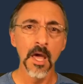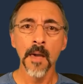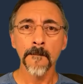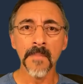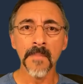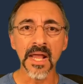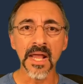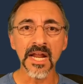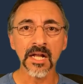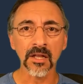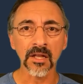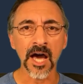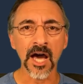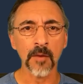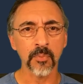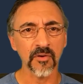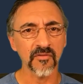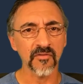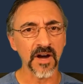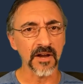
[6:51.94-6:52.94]
Many cloud
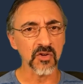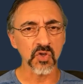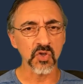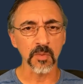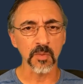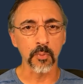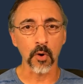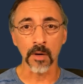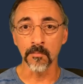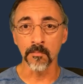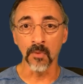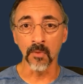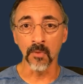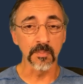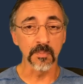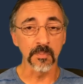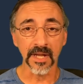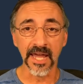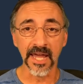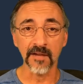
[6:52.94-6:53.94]
providers support
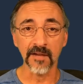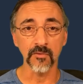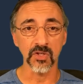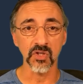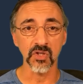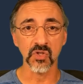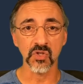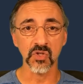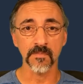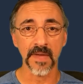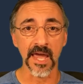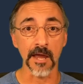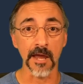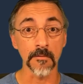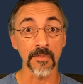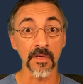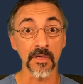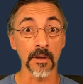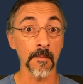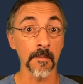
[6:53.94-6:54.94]
multiple languages,
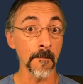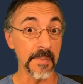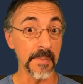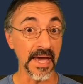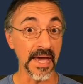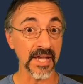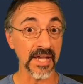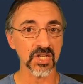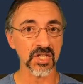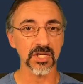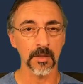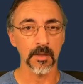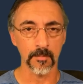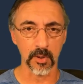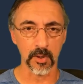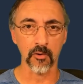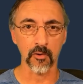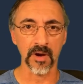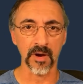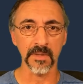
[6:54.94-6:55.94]
and the best
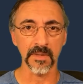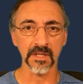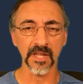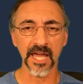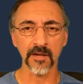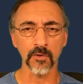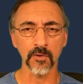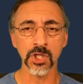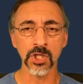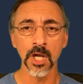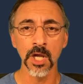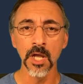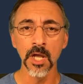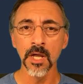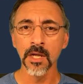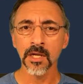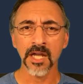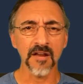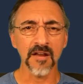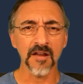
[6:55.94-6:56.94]
programming language
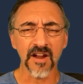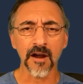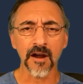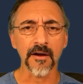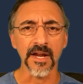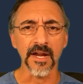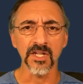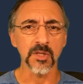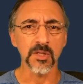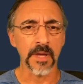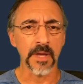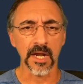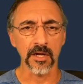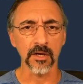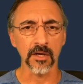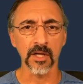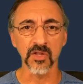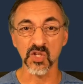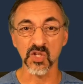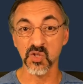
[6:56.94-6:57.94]
can vary
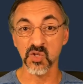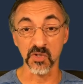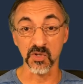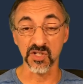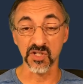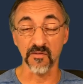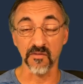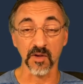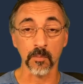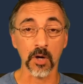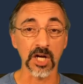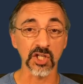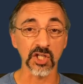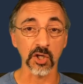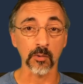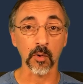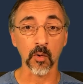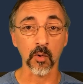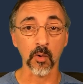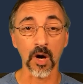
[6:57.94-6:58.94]
depending on the specific
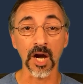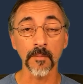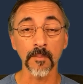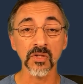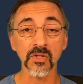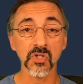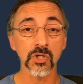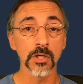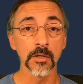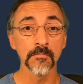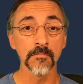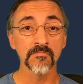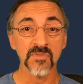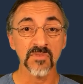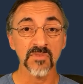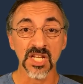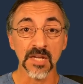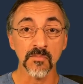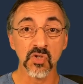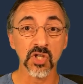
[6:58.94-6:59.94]
project requirements,
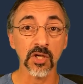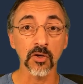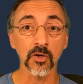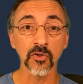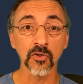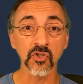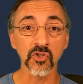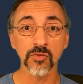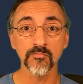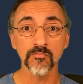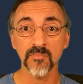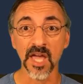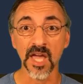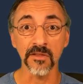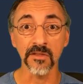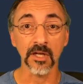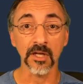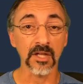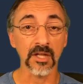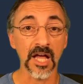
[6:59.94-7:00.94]
team skills,
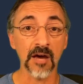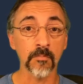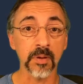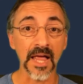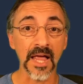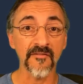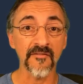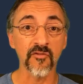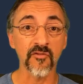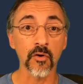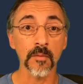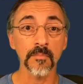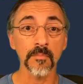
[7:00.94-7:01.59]
and the cloud platform